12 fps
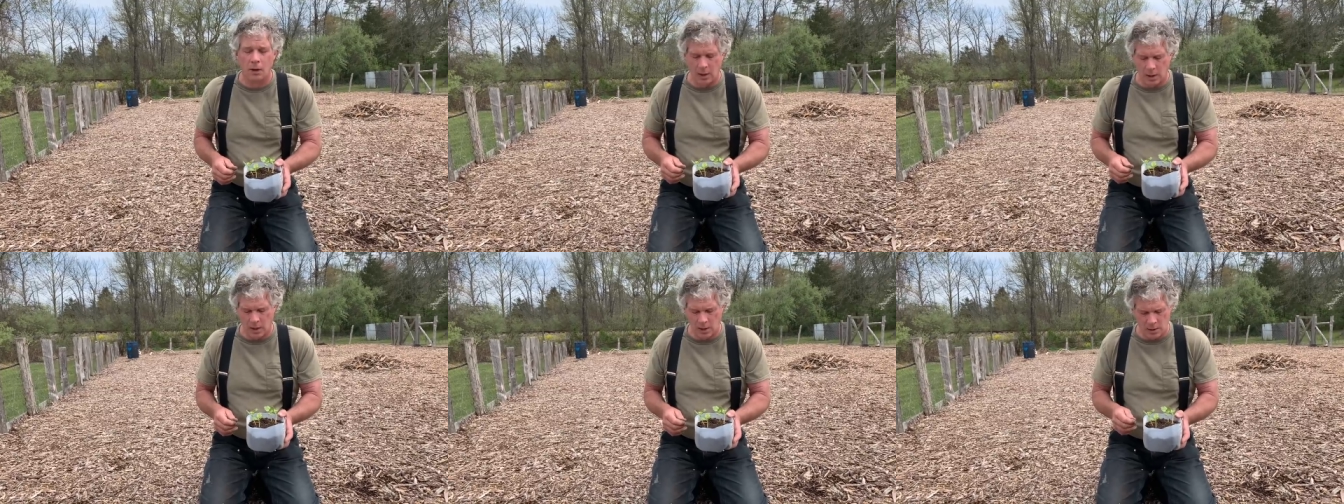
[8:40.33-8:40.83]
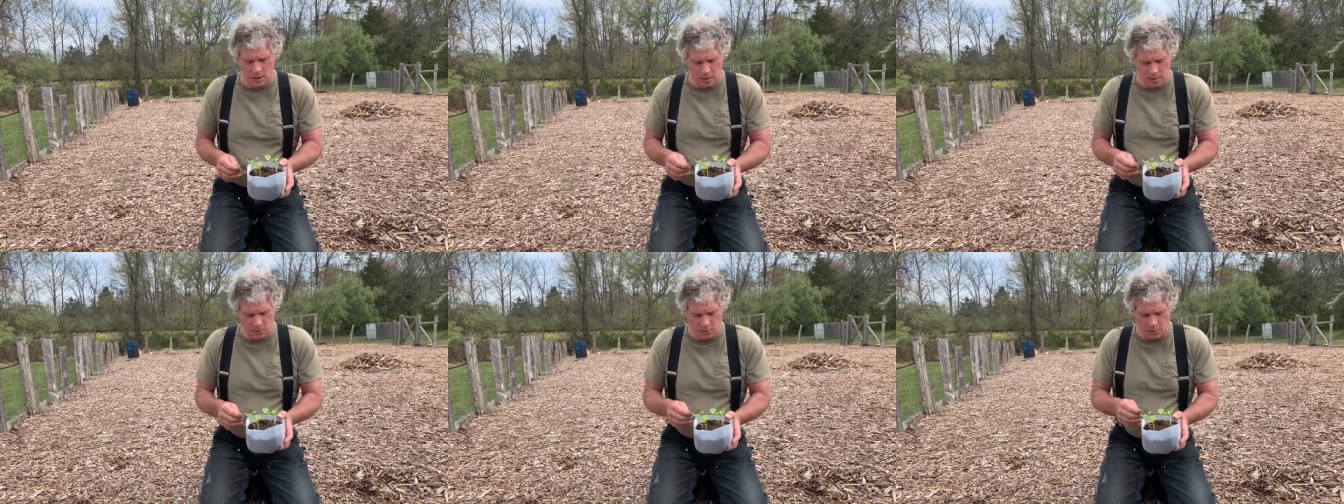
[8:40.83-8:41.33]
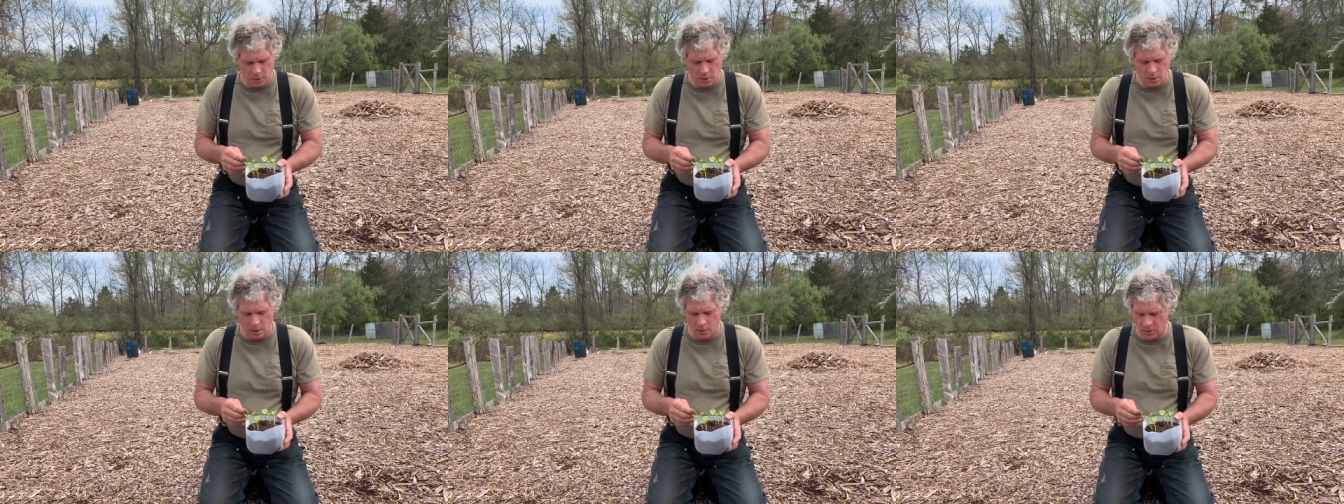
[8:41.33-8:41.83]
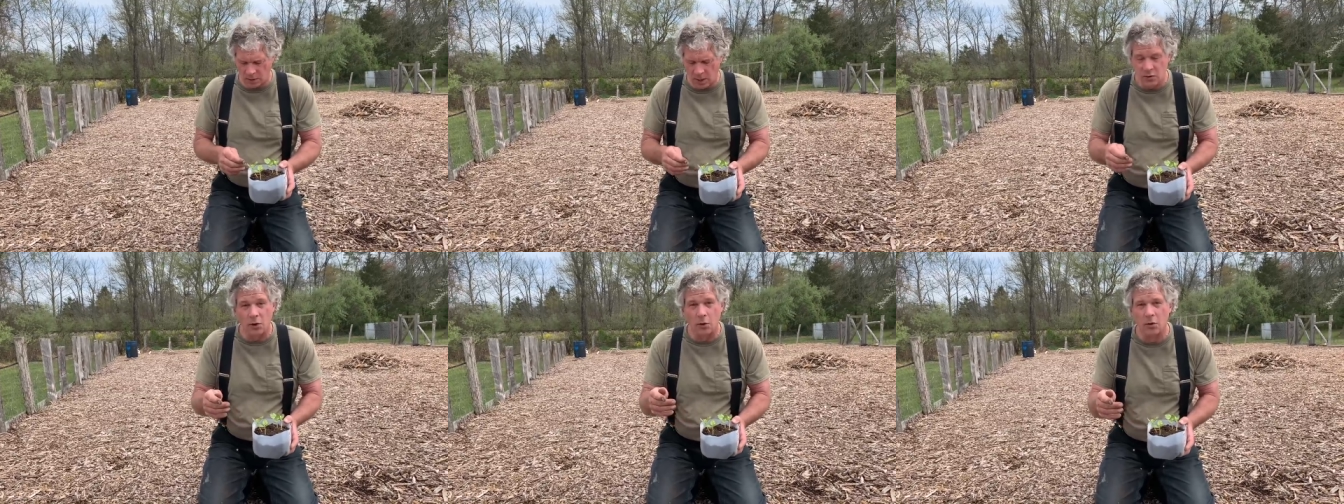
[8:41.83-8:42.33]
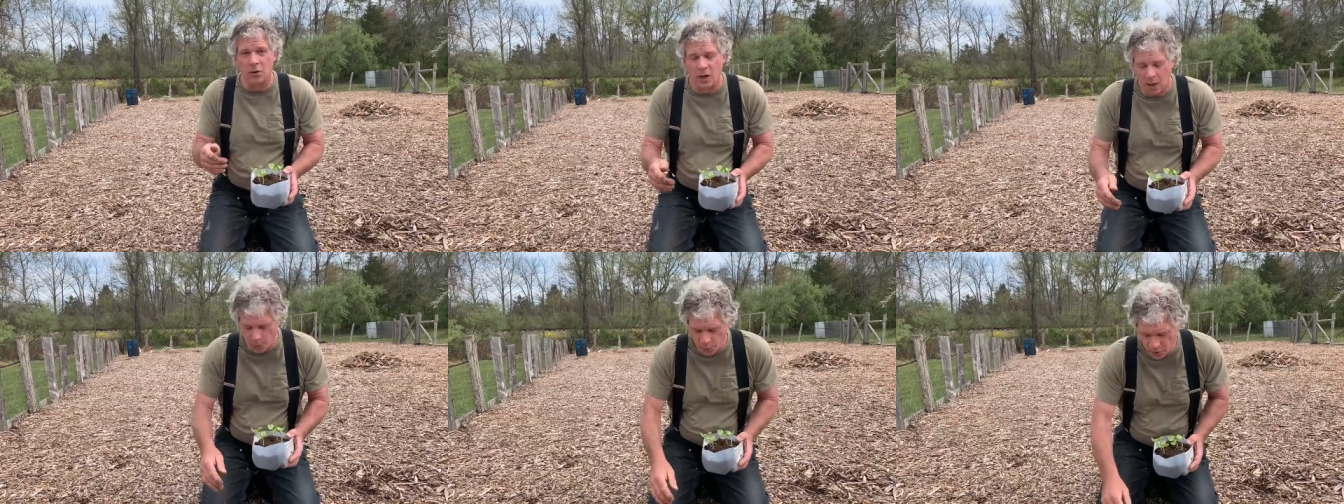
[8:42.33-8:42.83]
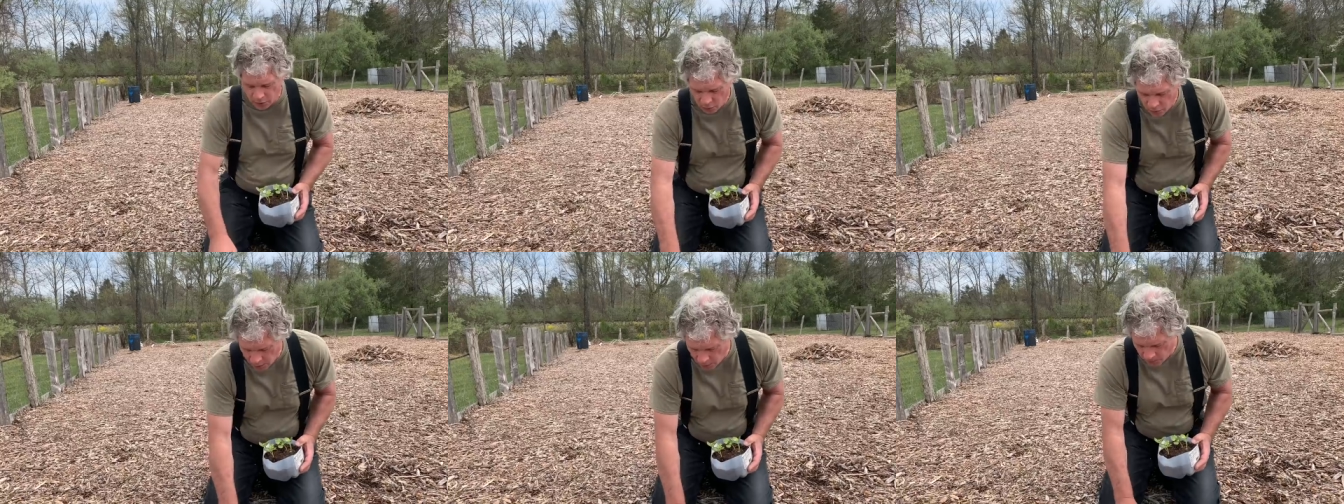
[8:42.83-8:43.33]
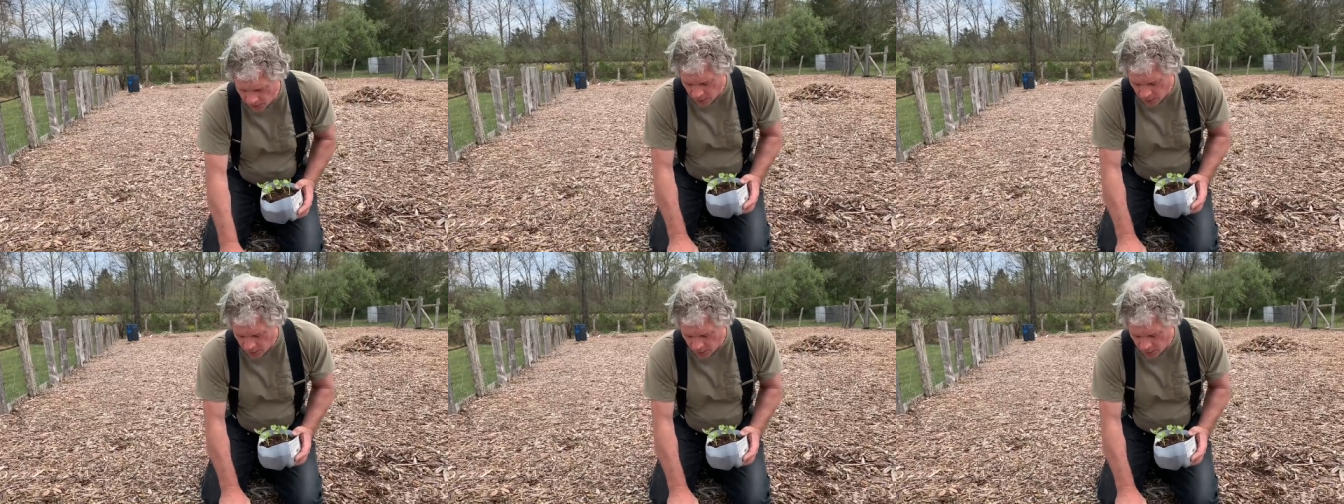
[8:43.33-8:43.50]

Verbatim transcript: and uh, today's a good day to put them in.